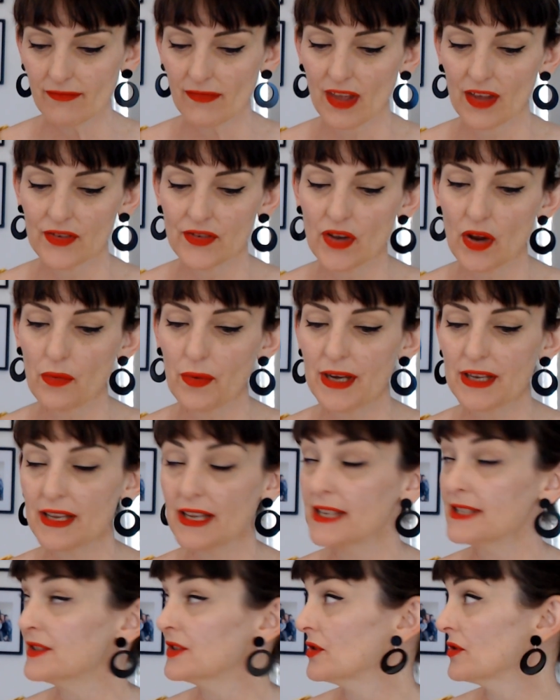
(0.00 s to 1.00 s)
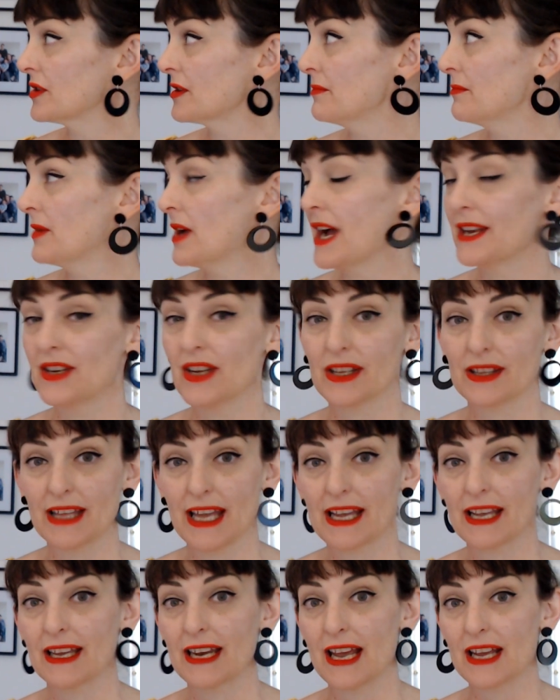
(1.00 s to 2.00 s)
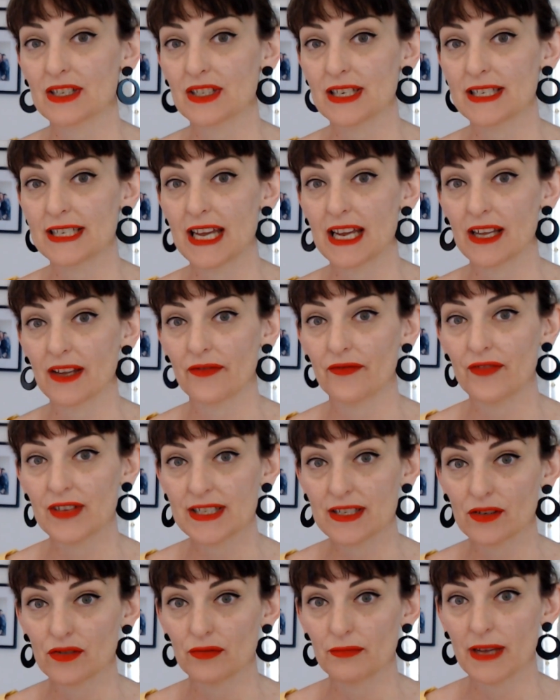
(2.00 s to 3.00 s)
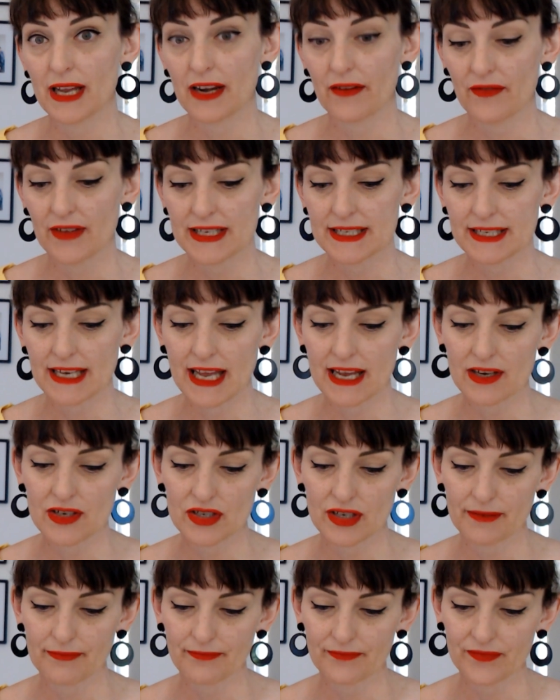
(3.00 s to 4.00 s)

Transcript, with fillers: So when these two combine, they can actually take a physical manifestation.